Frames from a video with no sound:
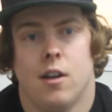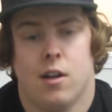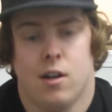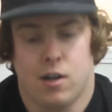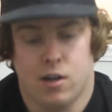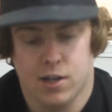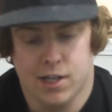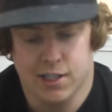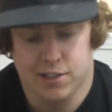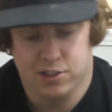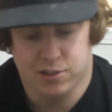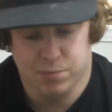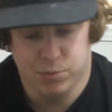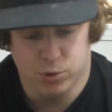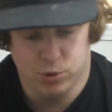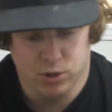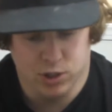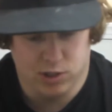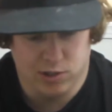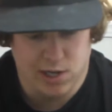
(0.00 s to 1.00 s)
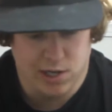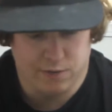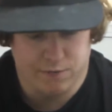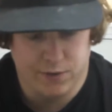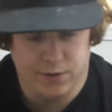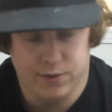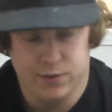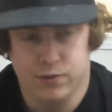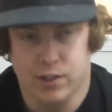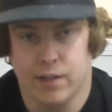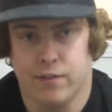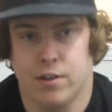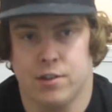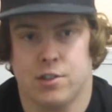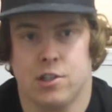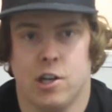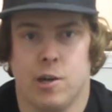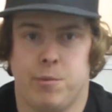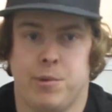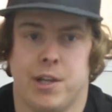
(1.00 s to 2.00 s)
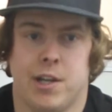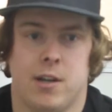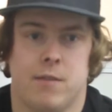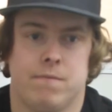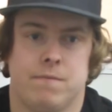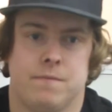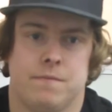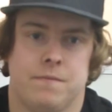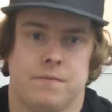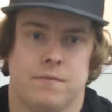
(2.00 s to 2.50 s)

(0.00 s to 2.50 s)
I'll get spool around 5,500 RPM.